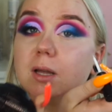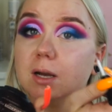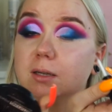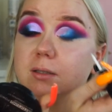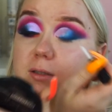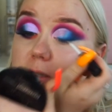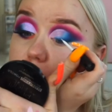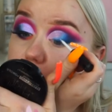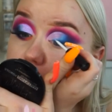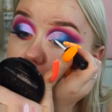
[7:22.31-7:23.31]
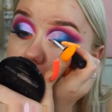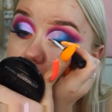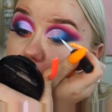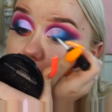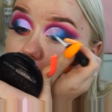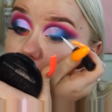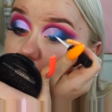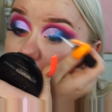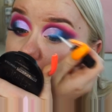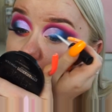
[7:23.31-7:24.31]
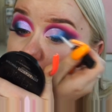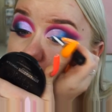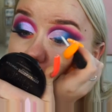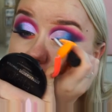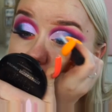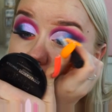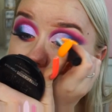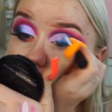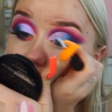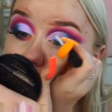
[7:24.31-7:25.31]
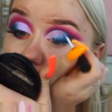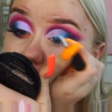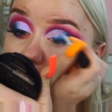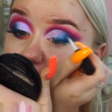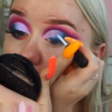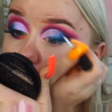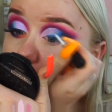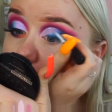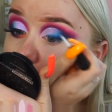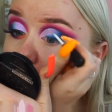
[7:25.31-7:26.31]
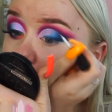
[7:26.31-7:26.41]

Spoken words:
ask them if they're okay with having lash glue,